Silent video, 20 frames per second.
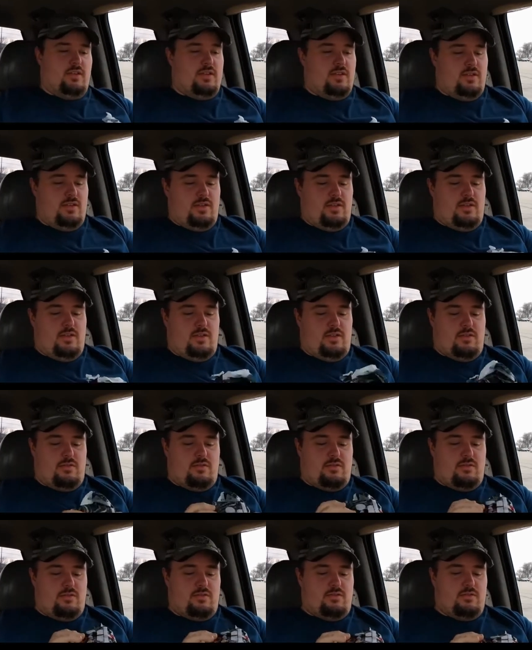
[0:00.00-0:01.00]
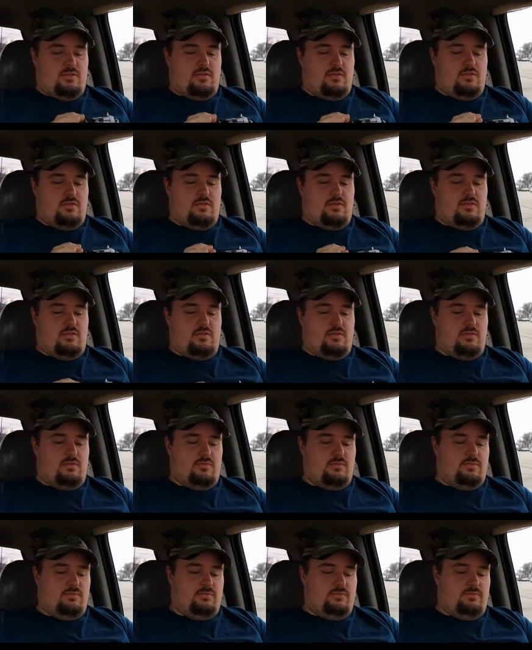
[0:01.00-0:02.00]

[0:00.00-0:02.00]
Nothing is said.